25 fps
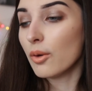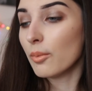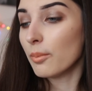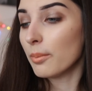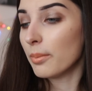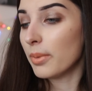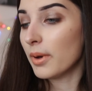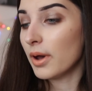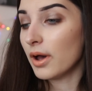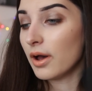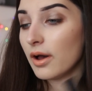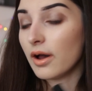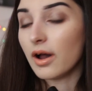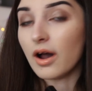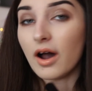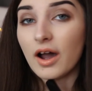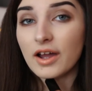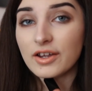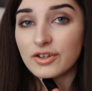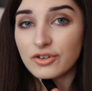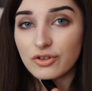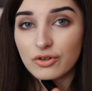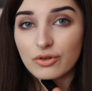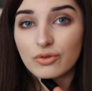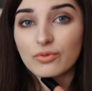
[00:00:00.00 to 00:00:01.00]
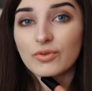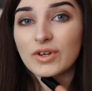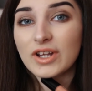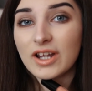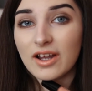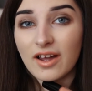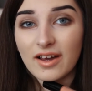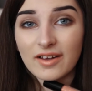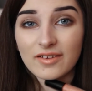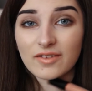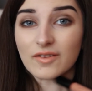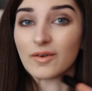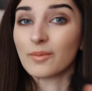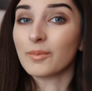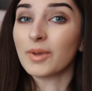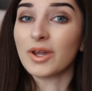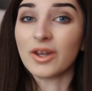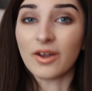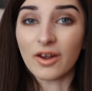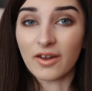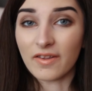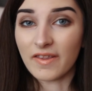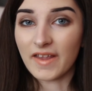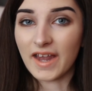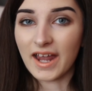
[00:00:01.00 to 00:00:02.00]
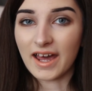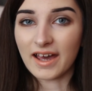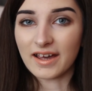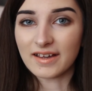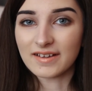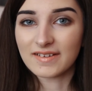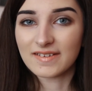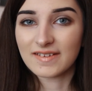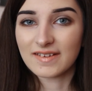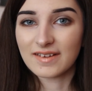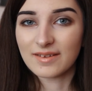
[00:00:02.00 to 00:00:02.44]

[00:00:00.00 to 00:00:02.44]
but I do really like them nonetheless.